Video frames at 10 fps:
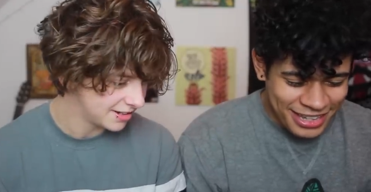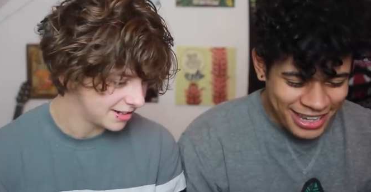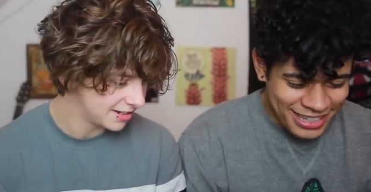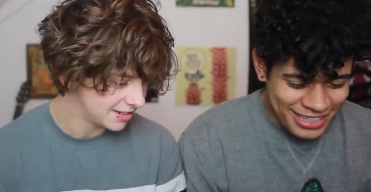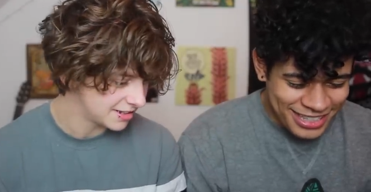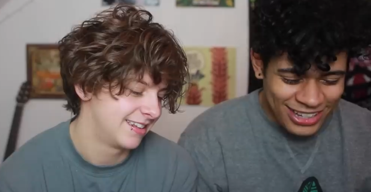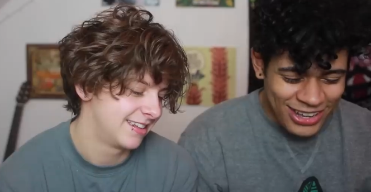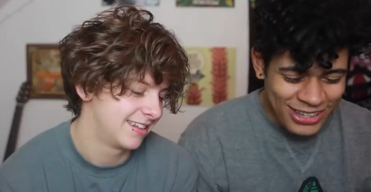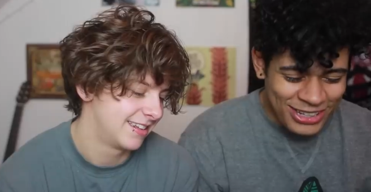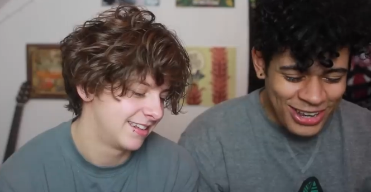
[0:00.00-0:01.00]
Speaker 1: Yes.
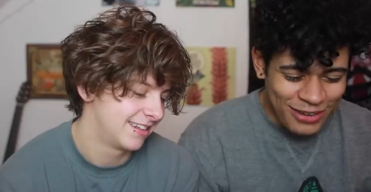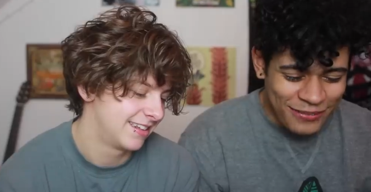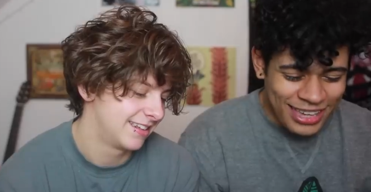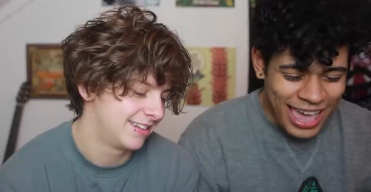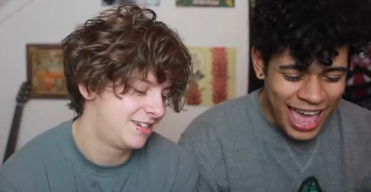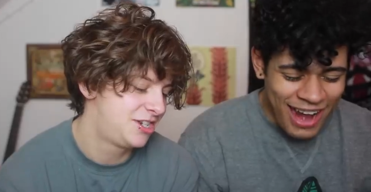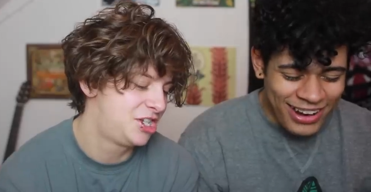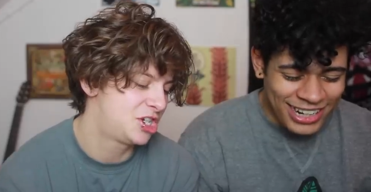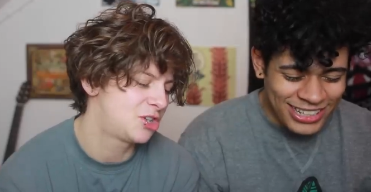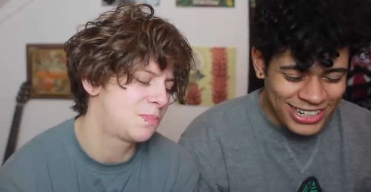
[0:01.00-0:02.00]
Oh, there's not enough
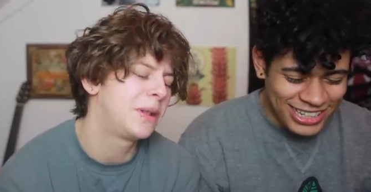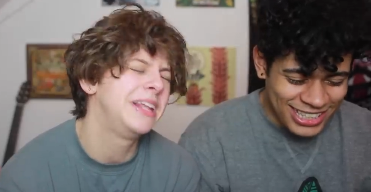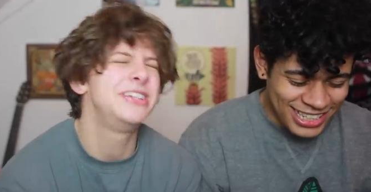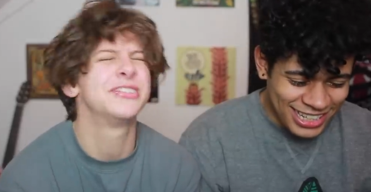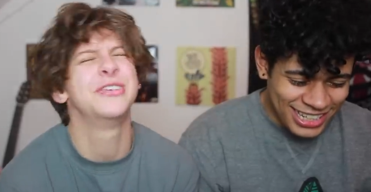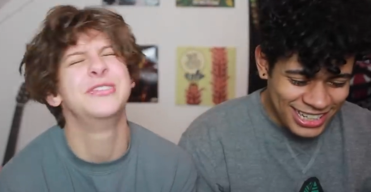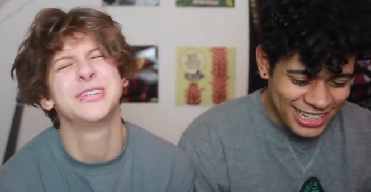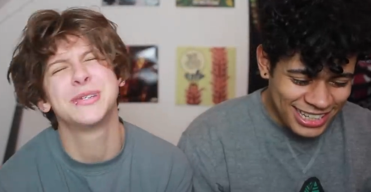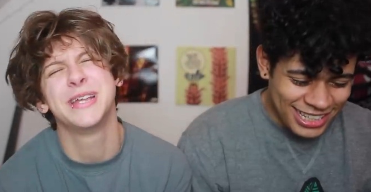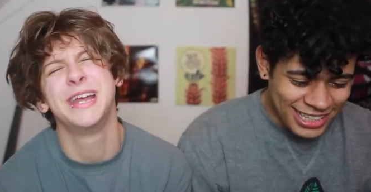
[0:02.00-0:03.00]
characters. Please don't
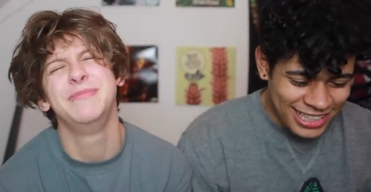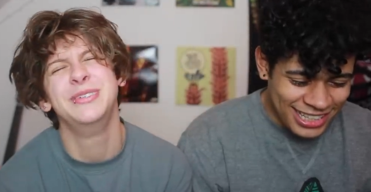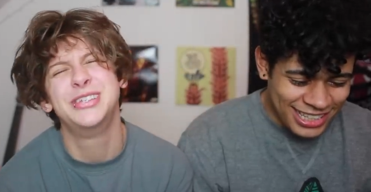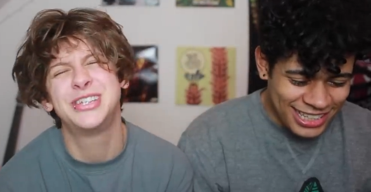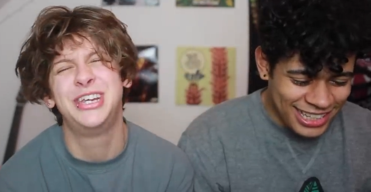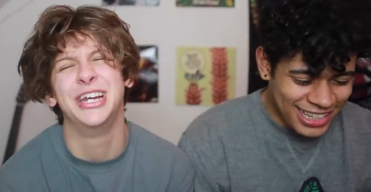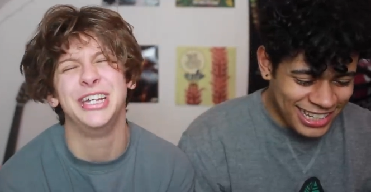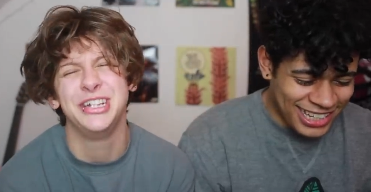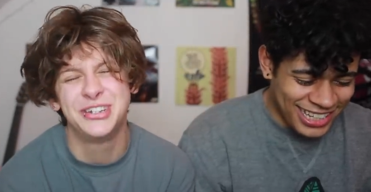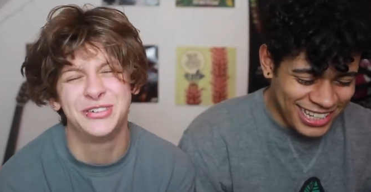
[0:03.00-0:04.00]
just name me
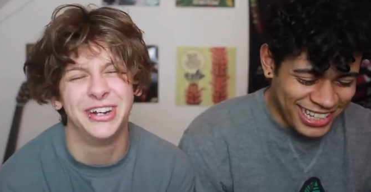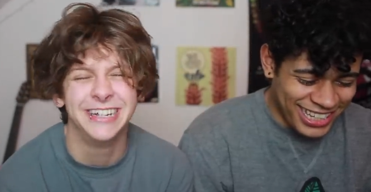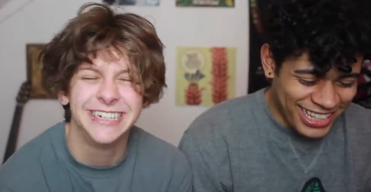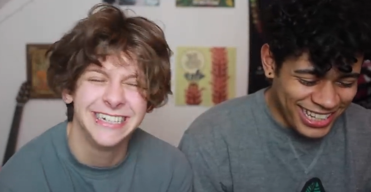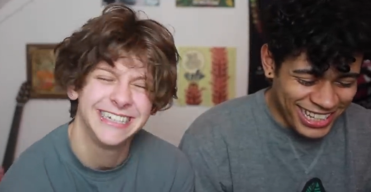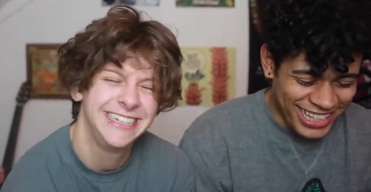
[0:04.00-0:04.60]
Skinny Twink.